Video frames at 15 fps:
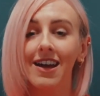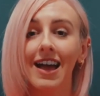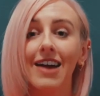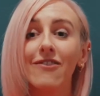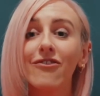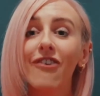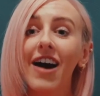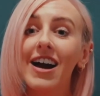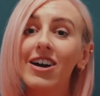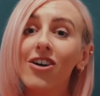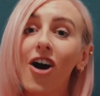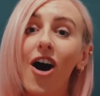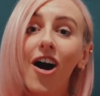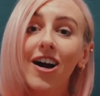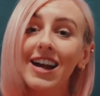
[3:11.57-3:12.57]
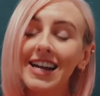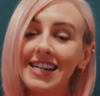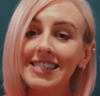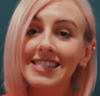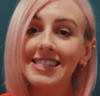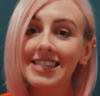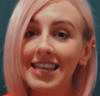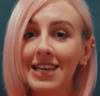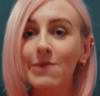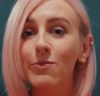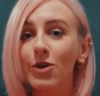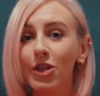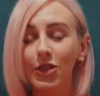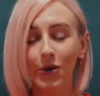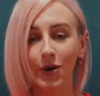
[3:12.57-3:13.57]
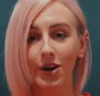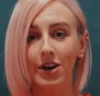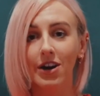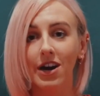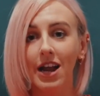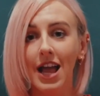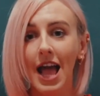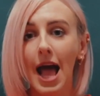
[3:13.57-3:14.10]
In fact, carry its name with honor